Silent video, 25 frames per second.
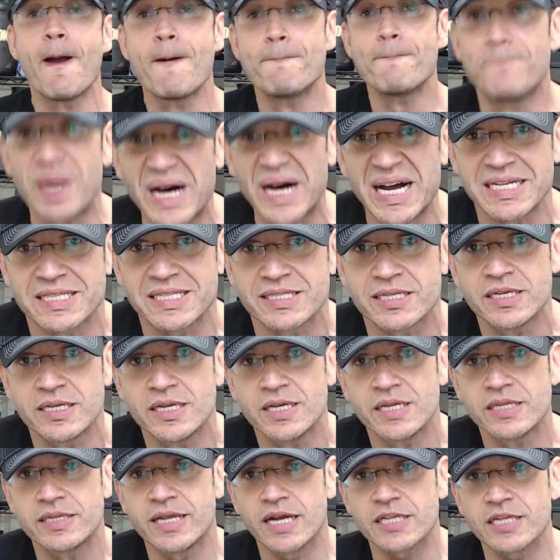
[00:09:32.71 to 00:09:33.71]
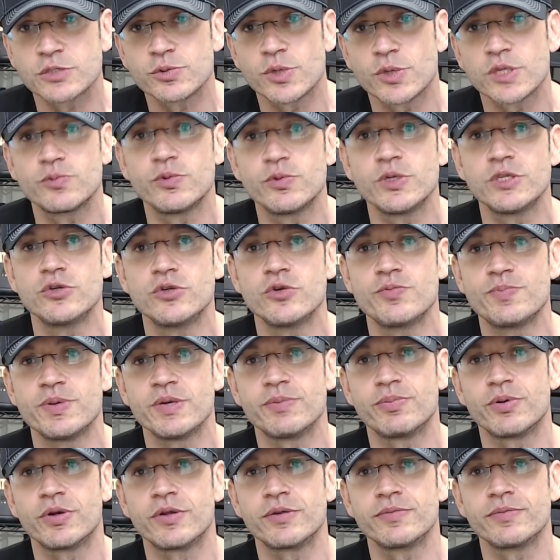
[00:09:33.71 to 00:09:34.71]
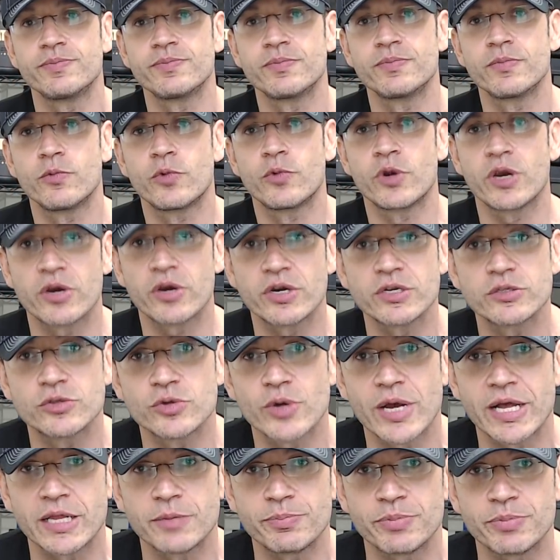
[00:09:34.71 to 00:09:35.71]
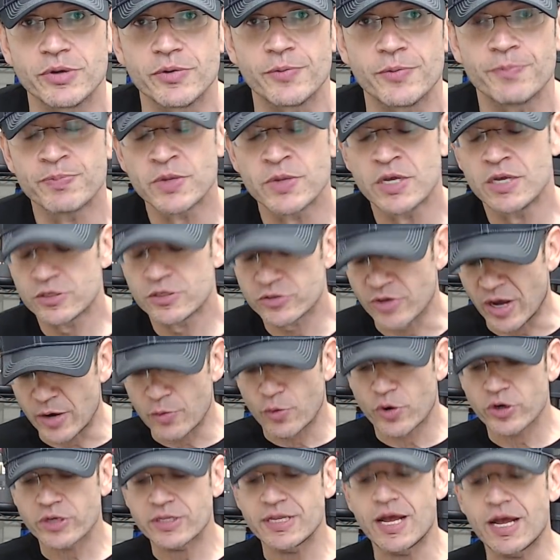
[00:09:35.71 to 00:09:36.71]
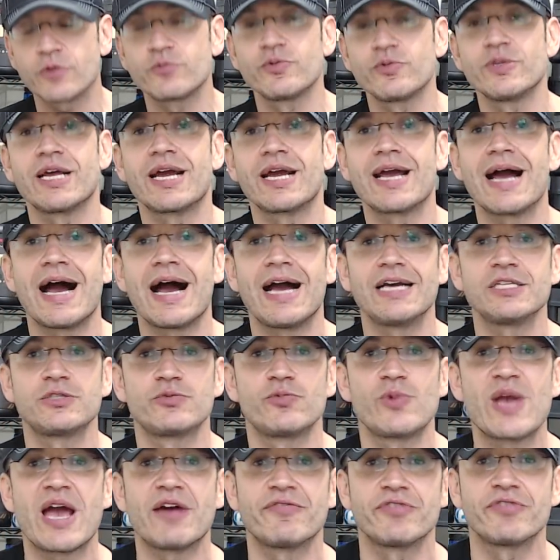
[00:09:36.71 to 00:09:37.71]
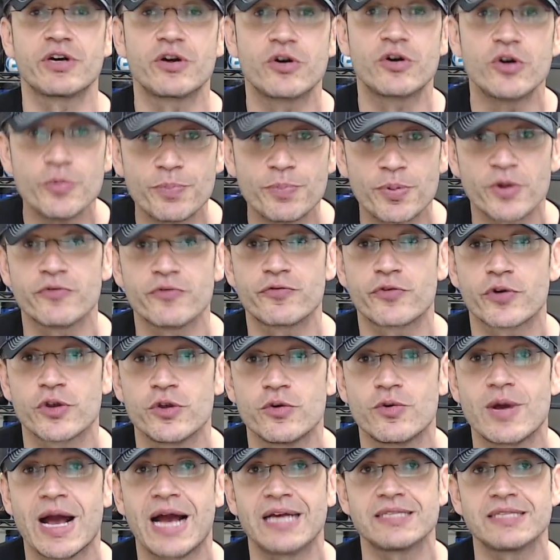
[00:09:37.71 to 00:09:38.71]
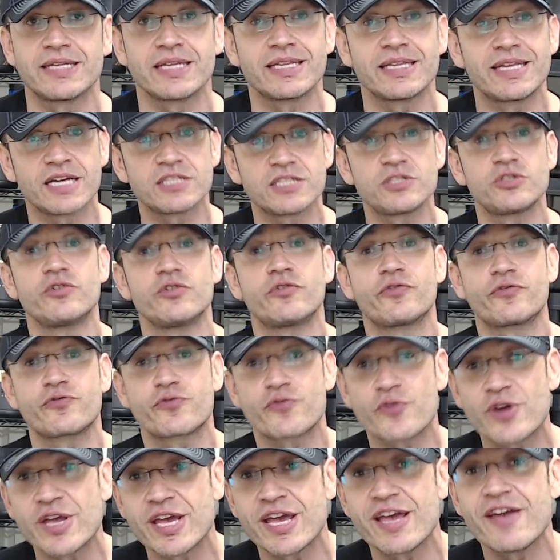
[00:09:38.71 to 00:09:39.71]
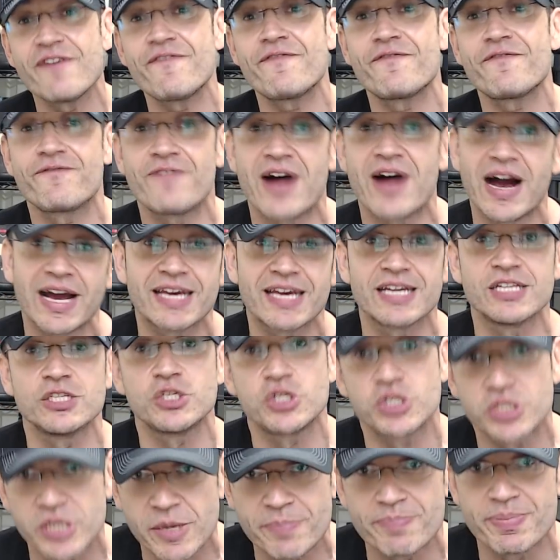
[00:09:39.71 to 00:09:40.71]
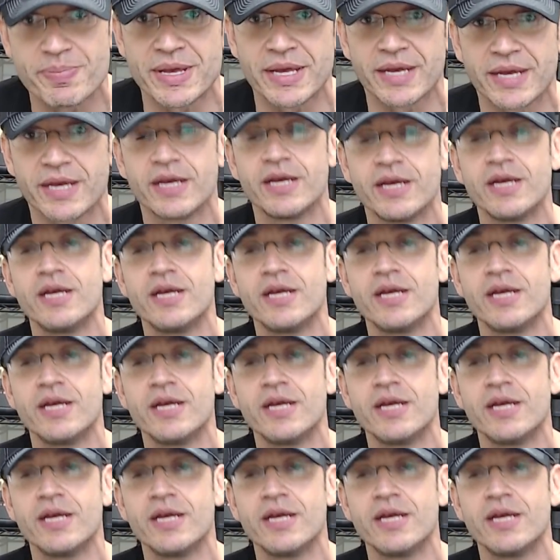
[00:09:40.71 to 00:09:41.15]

But that's what we do, people. We're here to help you. So I worked out with the guys. We have a coupon for you guys that gets you free fucking shipping.